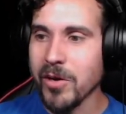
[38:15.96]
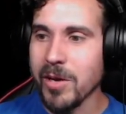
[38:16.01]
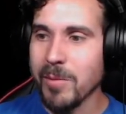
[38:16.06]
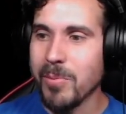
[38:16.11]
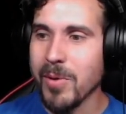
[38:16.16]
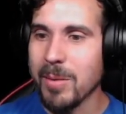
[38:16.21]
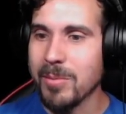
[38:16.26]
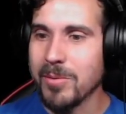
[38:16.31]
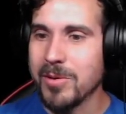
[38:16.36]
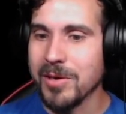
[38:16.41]

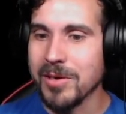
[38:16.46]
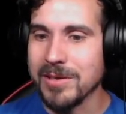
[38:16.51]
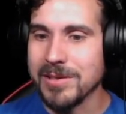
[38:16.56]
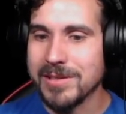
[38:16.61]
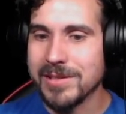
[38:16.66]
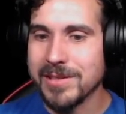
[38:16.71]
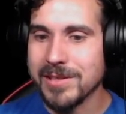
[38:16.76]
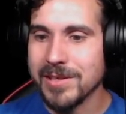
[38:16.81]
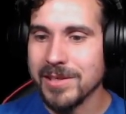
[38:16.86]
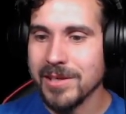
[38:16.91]
pumpkins! Wait,
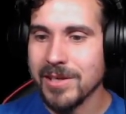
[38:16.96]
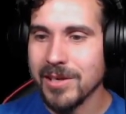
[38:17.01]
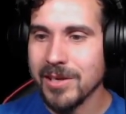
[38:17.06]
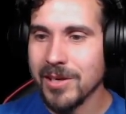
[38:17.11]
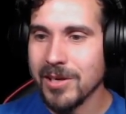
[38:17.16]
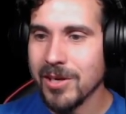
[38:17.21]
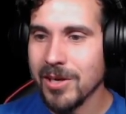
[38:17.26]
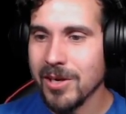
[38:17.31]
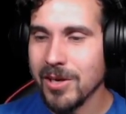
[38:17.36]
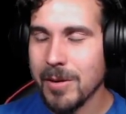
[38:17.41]
what am I doing?
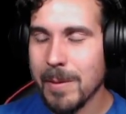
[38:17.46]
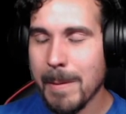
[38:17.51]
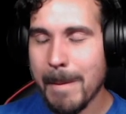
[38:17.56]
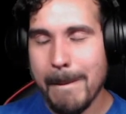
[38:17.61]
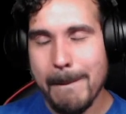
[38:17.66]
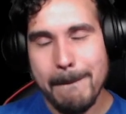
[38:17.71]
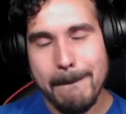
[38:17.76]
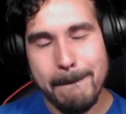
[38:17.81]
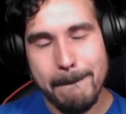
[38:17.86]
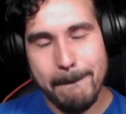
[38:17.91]

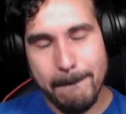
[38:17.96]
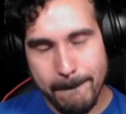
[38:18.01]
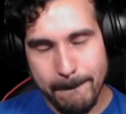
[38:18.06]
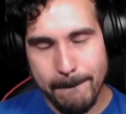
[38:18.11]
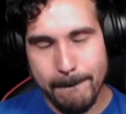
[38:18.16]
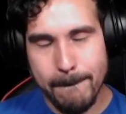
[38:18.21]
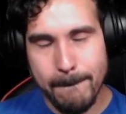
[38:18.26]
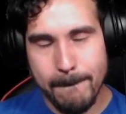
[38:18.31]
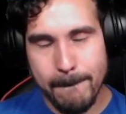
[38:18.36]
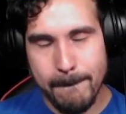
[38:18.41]

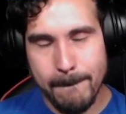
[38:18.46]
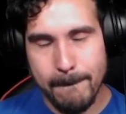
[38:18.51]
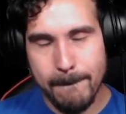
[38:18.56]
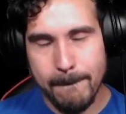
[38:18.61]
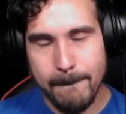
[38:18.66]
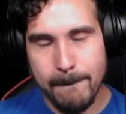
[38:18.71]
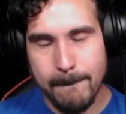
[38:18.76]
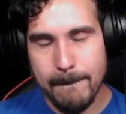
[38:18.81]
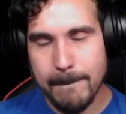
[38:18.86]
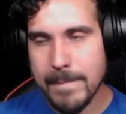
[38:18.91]

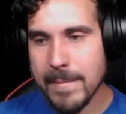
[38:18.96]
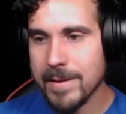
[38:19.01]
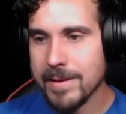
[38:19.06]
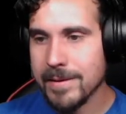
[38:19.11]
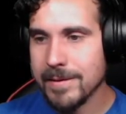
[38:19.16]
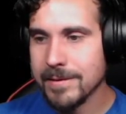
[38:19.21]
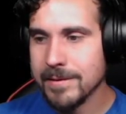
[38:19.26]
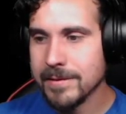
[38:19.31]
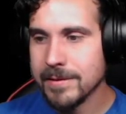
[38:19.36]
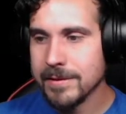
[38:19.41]
I'm it.
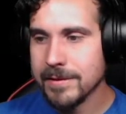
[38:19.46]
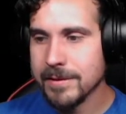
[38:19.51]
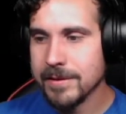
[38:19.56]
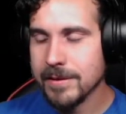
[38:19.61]
Run away.